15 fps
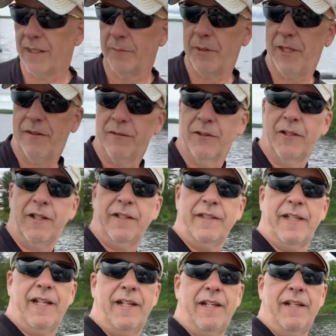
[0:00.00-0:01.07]
me have a look at
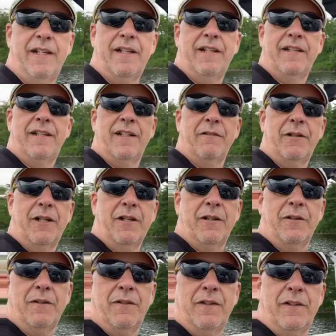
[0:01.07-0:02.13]
that. There we
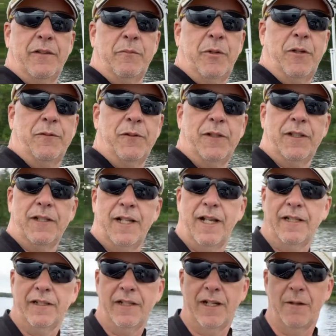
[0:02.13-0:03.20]
go. It's a beautiful little
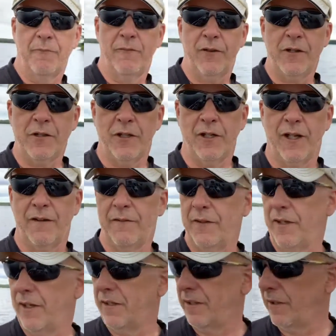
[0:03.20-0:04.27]
island, and I'm fishing off
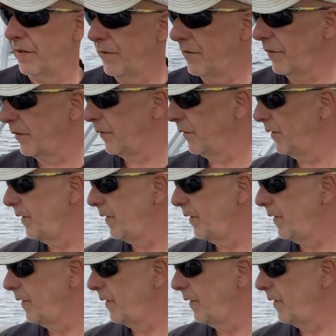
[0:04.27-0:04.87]
the end here. So